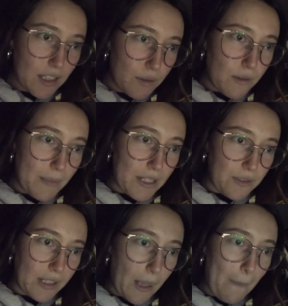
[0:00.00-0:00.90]
What am I
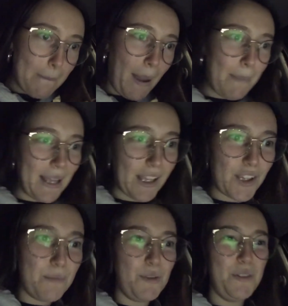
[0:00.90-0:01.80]
doing? Mapping
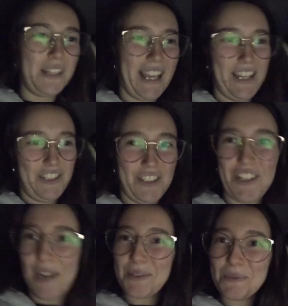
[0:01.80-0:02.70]
communication
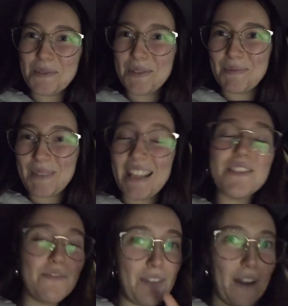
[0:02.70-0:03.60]
channels. It's
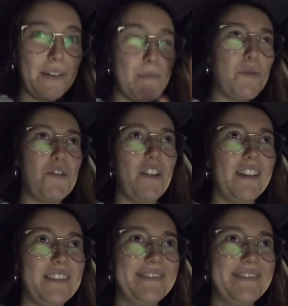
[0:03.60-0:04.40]
very boring.